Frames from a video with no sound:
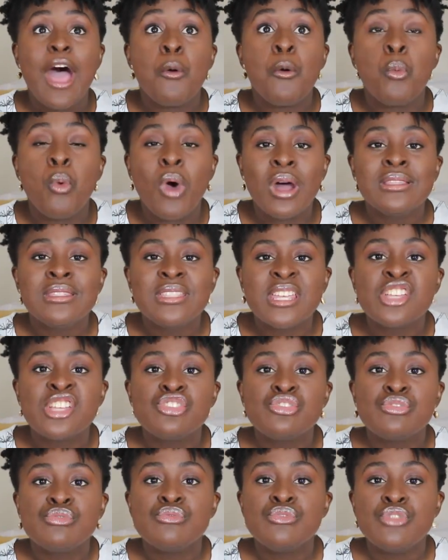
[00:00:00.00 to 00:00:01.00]
wanting
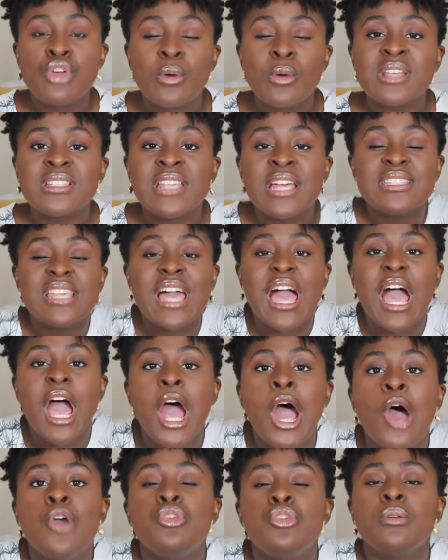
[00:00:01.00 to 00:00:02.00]
to know, because that's
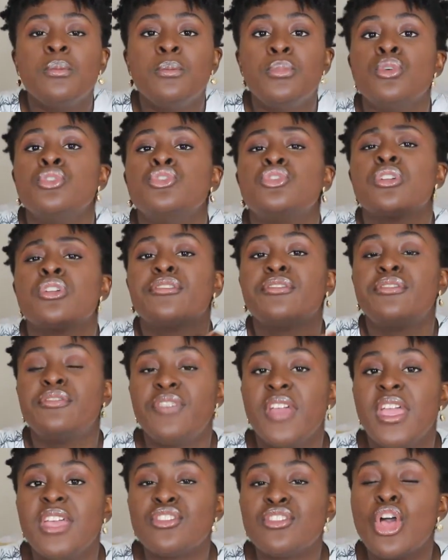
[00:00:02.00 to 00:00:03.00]
how you build your
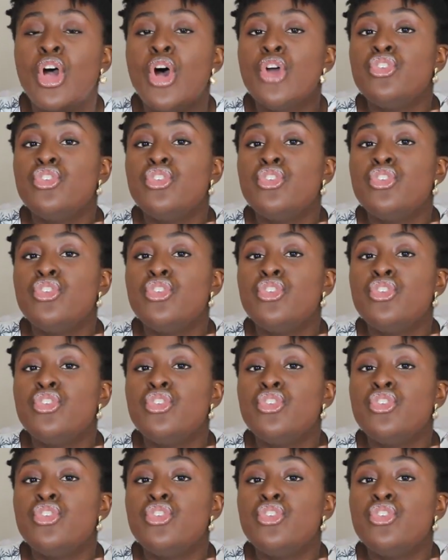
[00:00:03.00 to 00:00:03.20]
faith.